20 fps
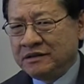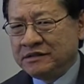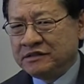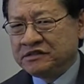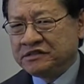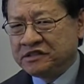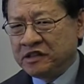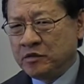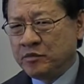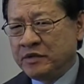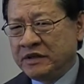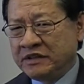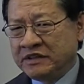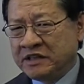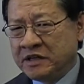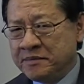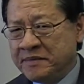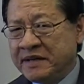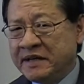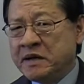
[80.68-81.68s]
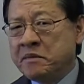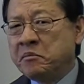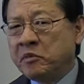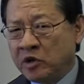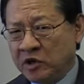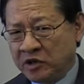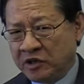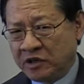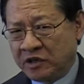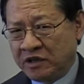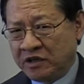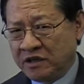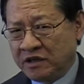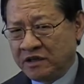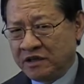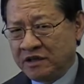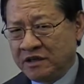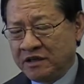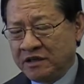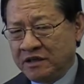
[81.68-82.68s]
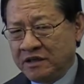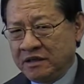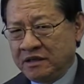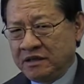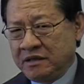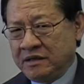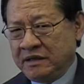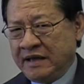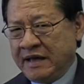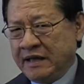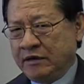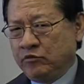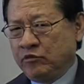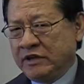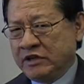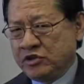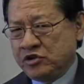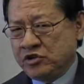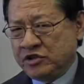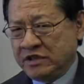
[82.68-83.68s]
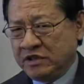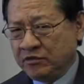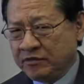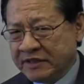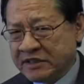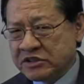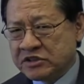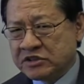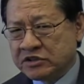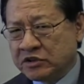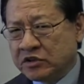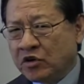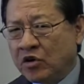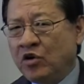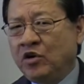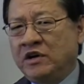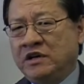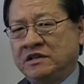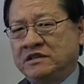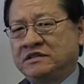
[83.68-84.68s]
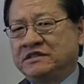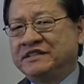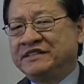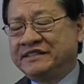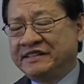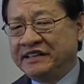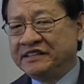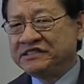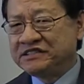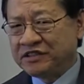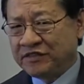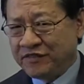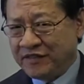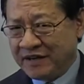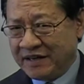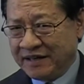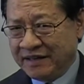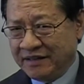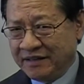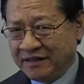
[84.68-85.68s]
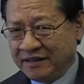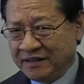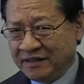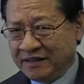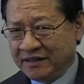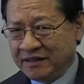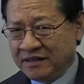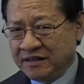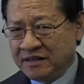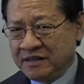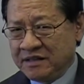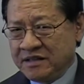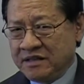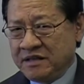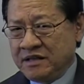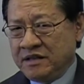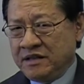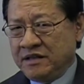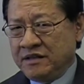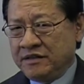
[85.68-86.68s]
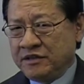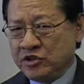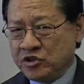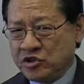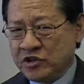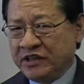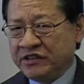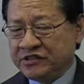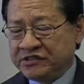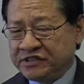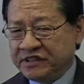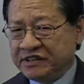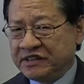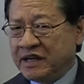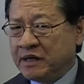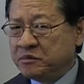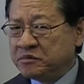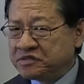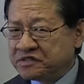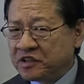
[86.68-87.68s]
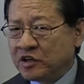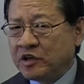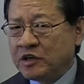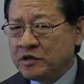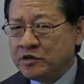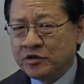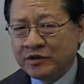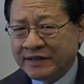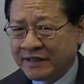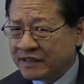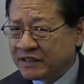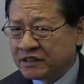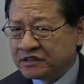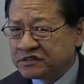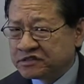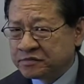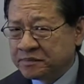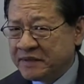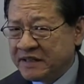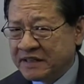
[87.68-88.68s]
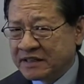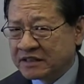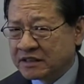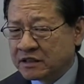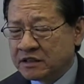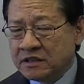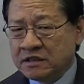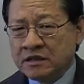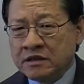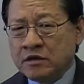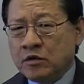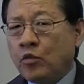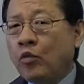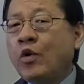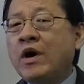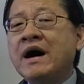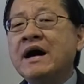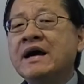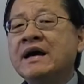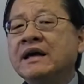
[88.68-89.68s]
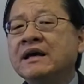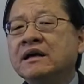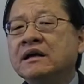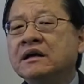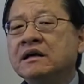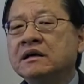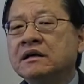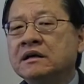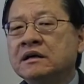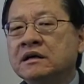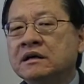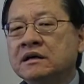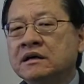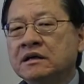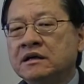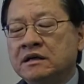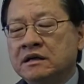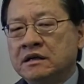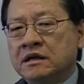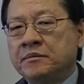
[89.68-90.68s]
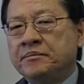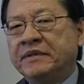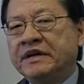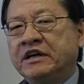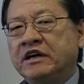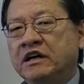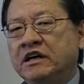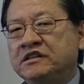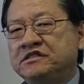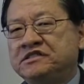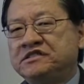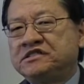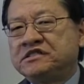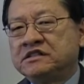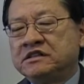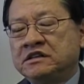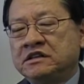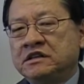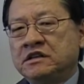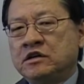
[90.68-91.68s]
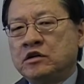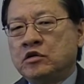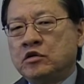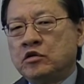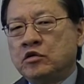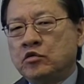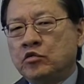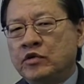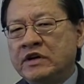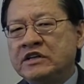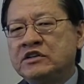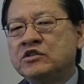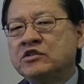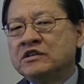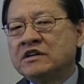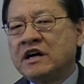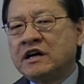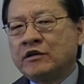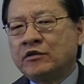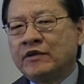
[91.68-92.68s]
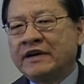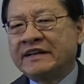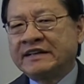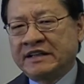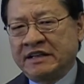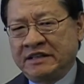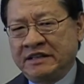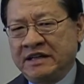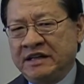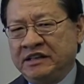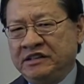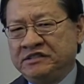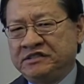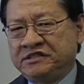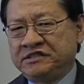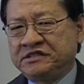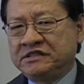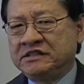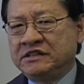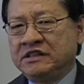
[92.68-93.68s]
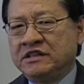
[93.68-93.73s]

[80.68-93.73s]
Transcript: someone commit a murder, and when she went to court to testify, the judge said, I'm sorry, you cannot speak. Why? Because we do not recognize